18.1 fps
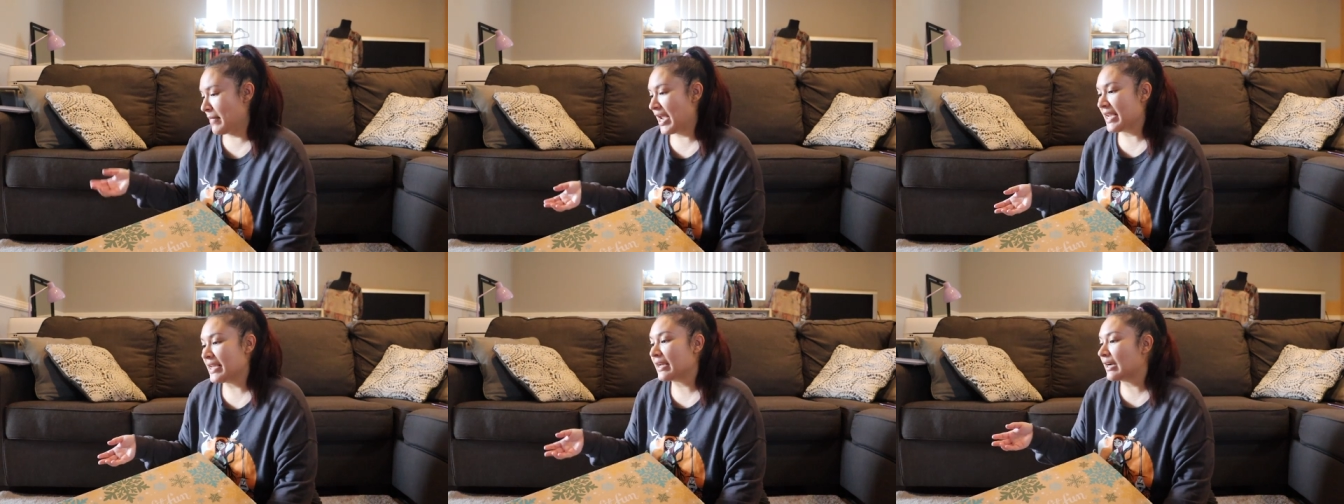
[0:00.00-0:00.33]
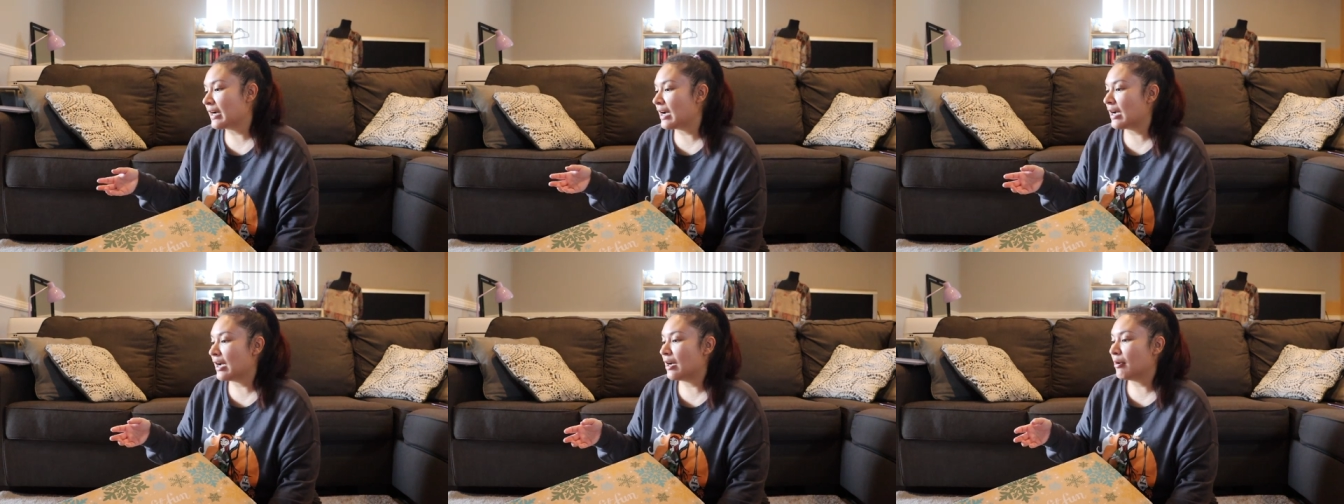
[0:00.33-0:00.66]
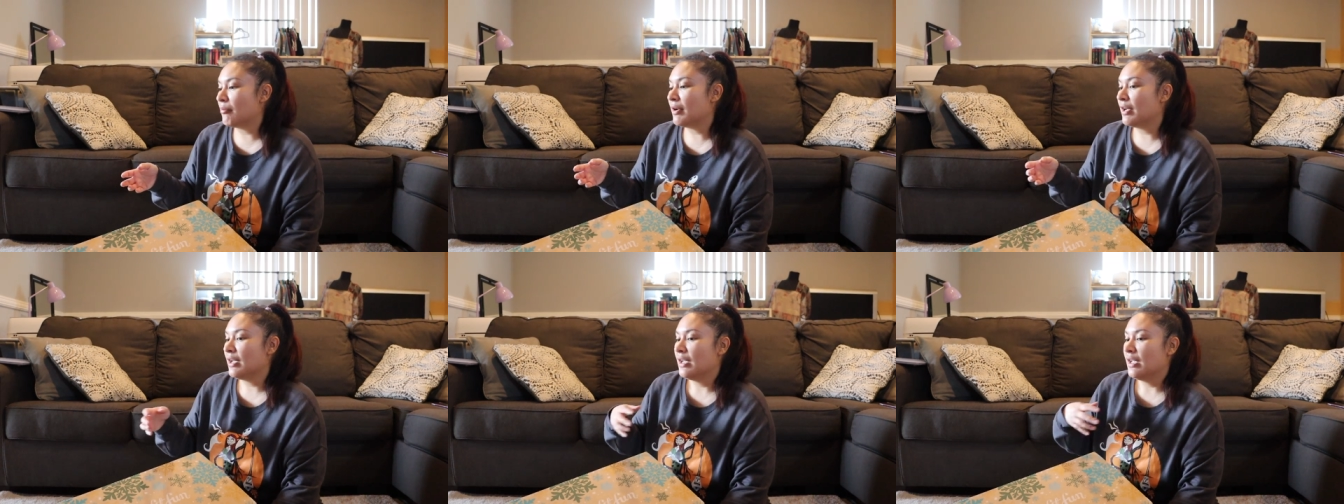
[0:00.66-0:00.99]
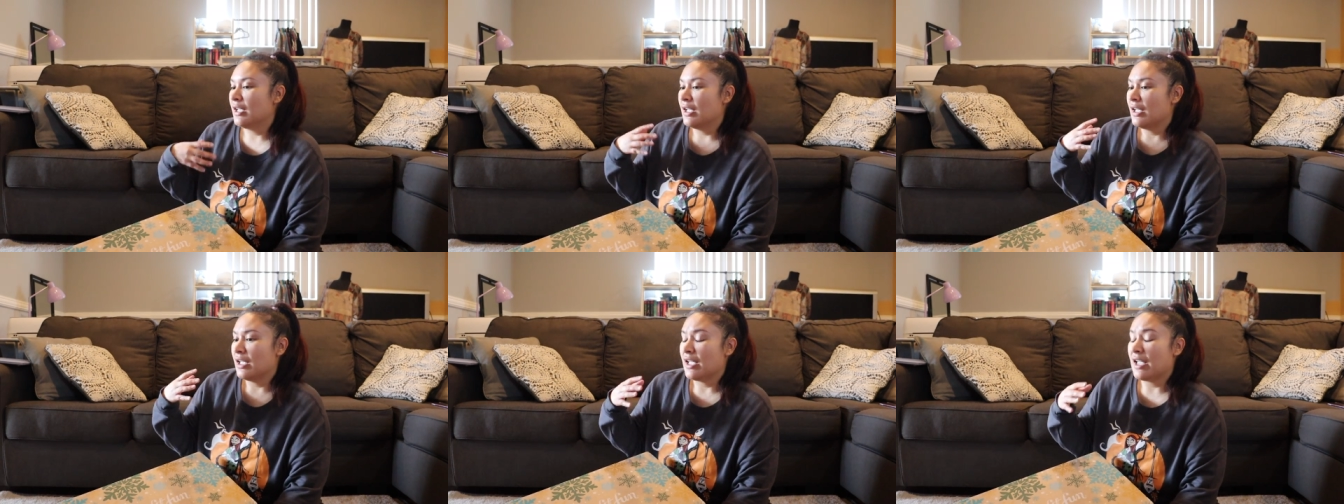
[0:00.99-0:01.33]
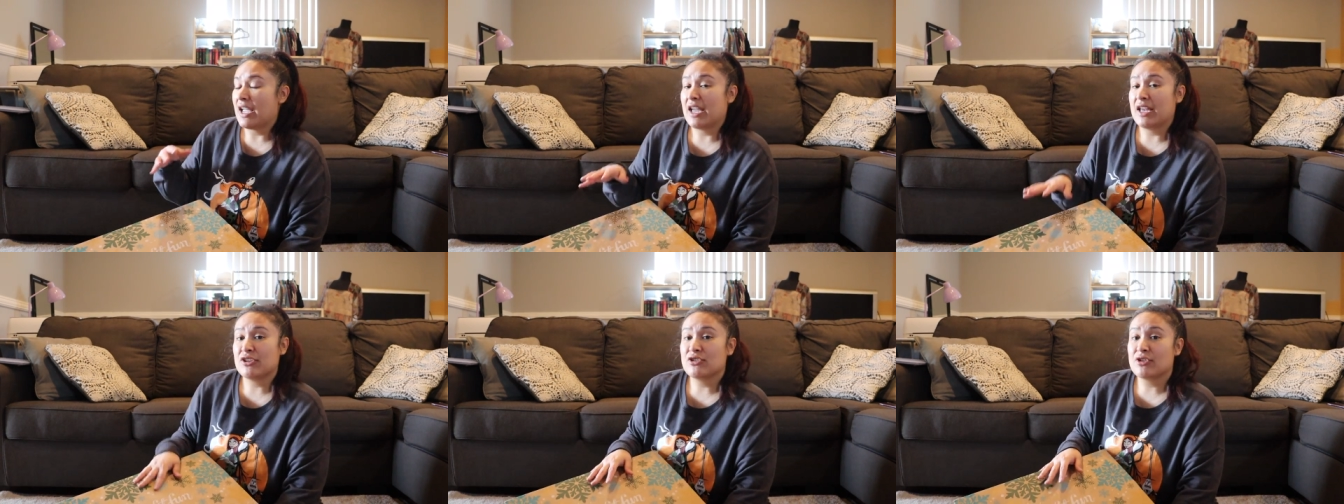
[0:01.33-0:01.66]
makeup,
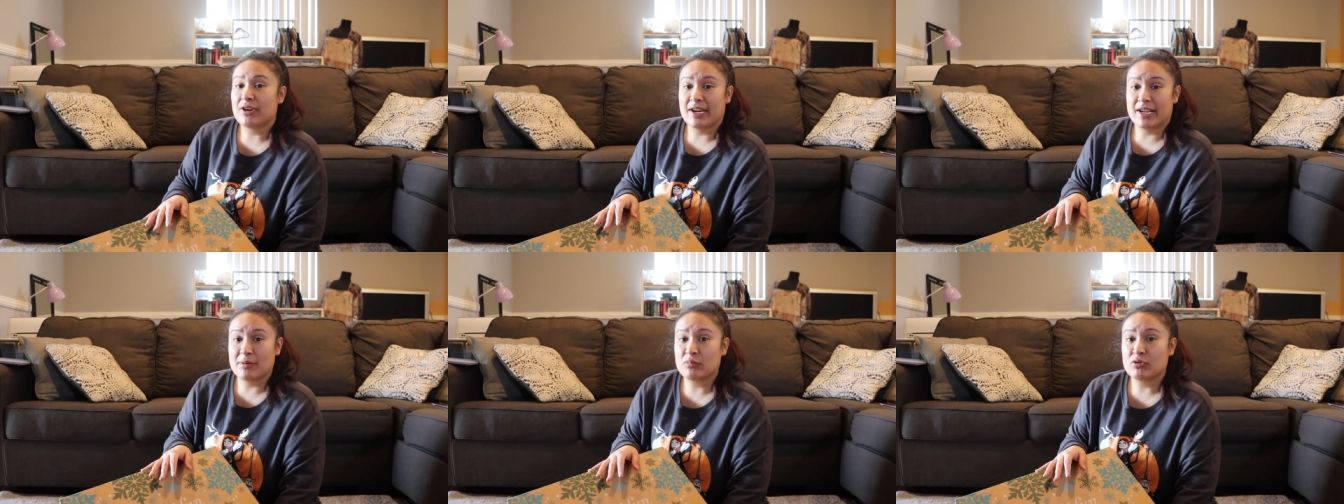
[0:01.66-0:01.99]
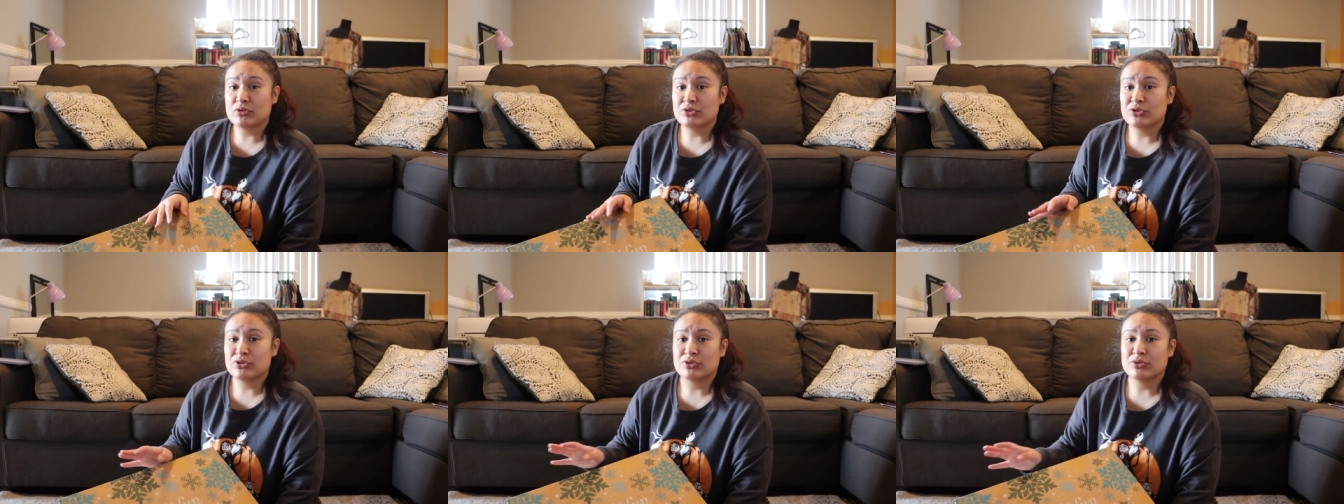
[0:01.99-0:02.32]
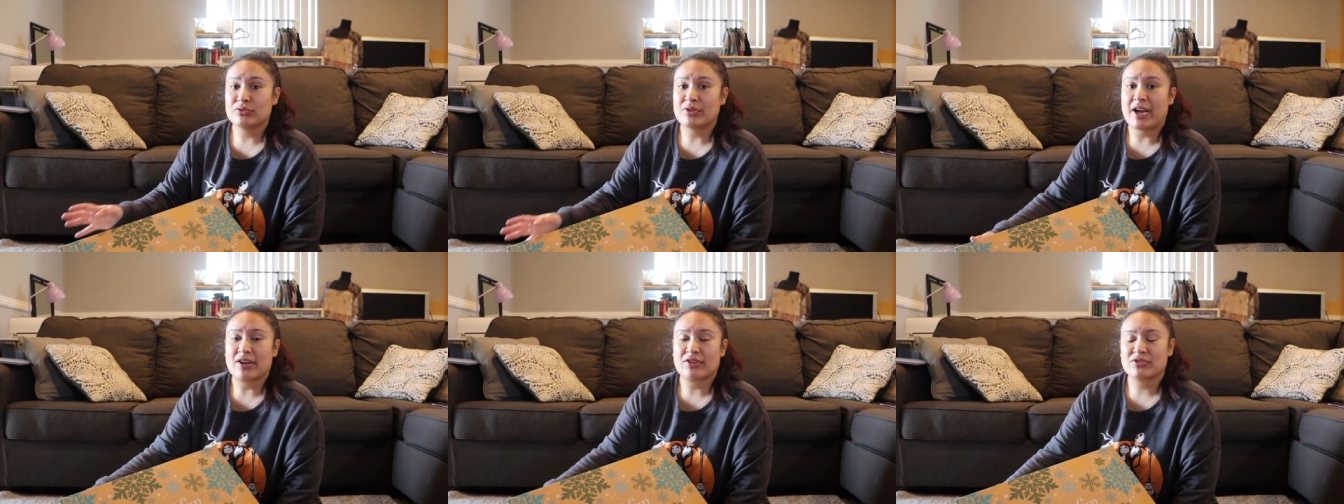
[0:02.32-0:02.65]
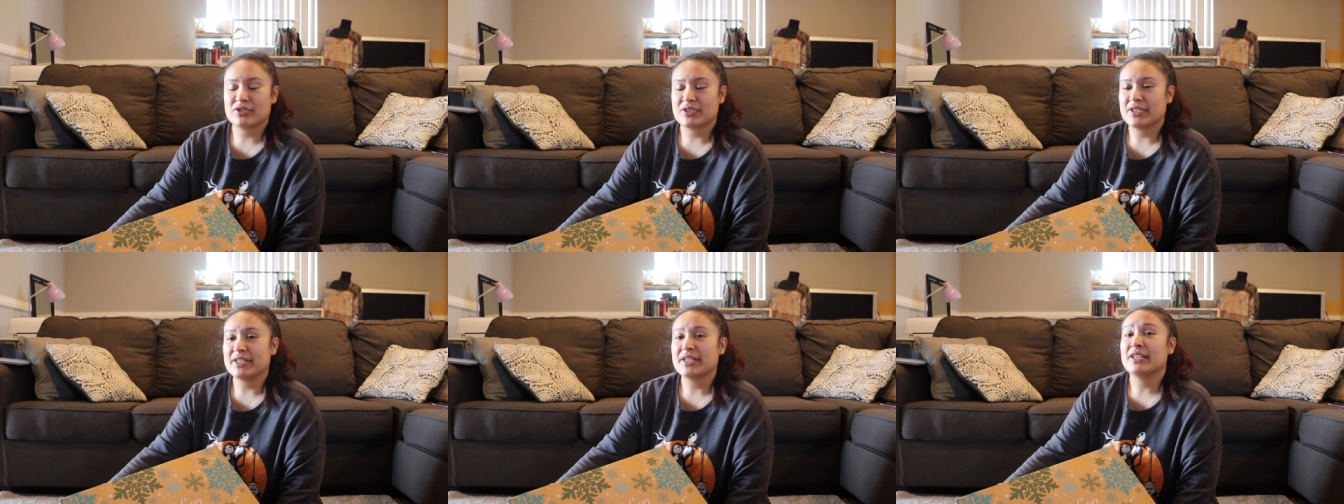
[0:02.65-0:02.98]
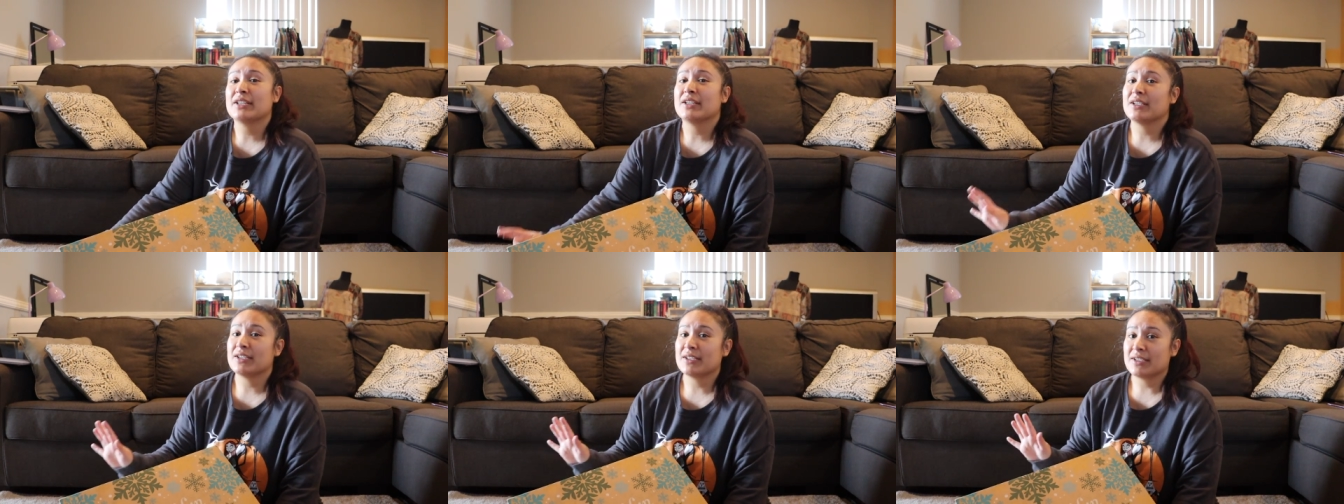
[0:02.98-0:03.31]
and you're able to actually
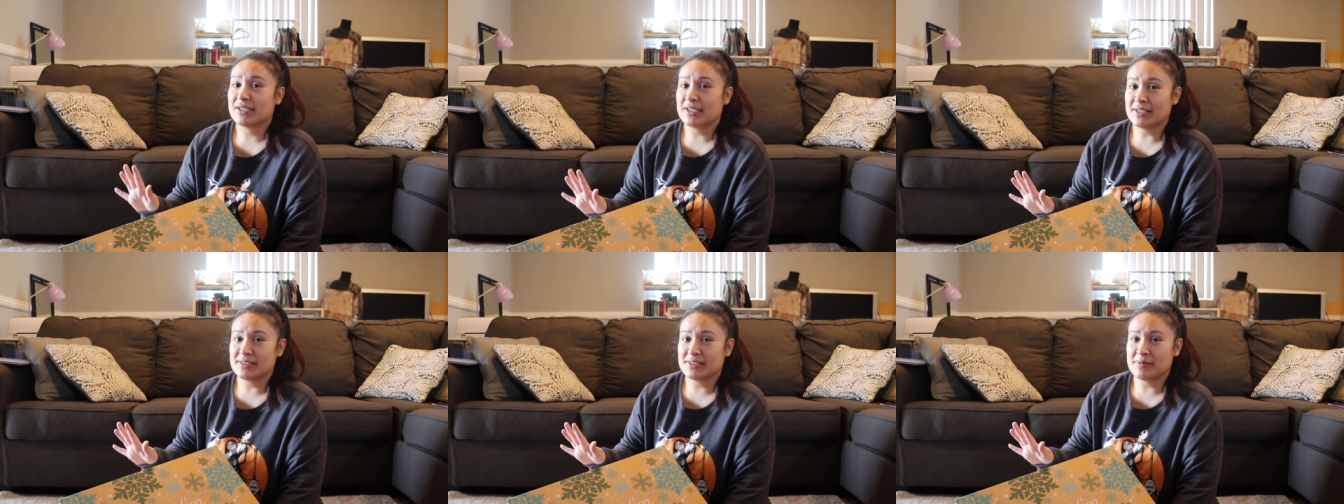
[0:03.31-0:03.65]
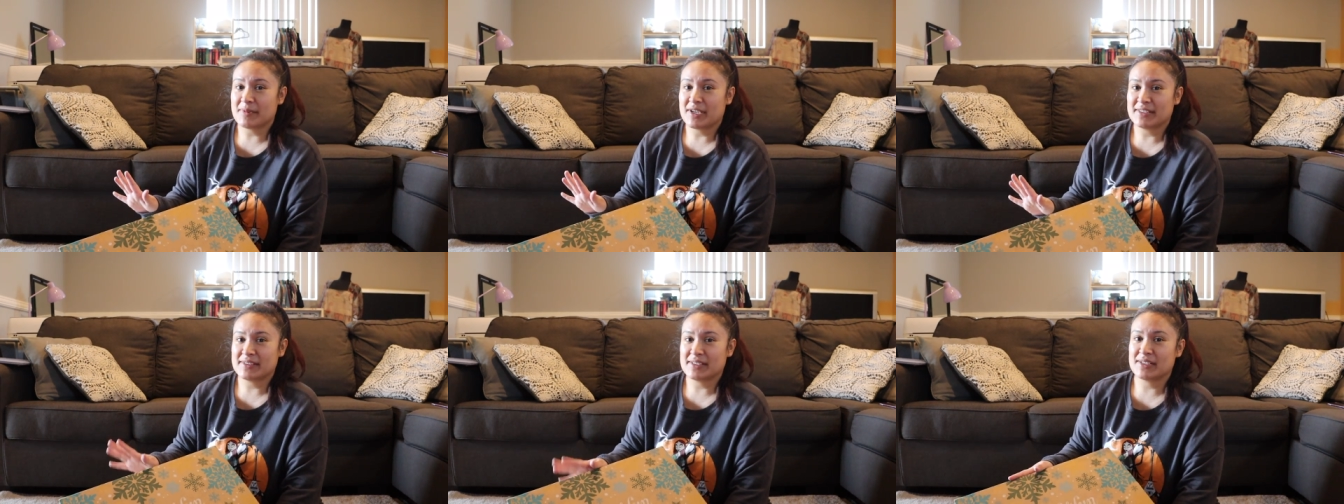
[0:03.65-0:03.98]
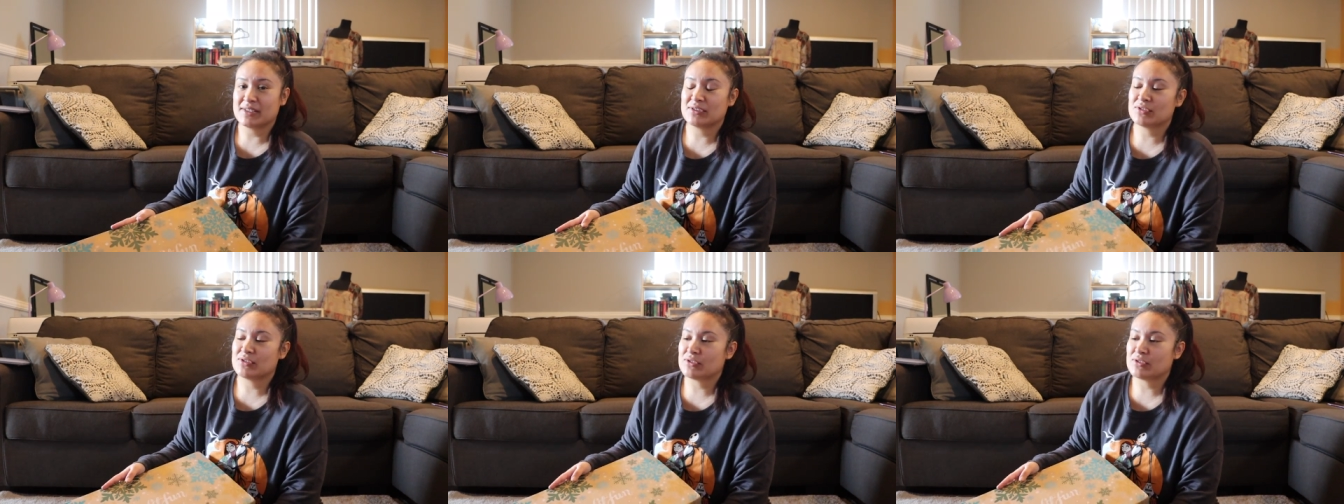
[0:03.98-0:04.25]
customize it.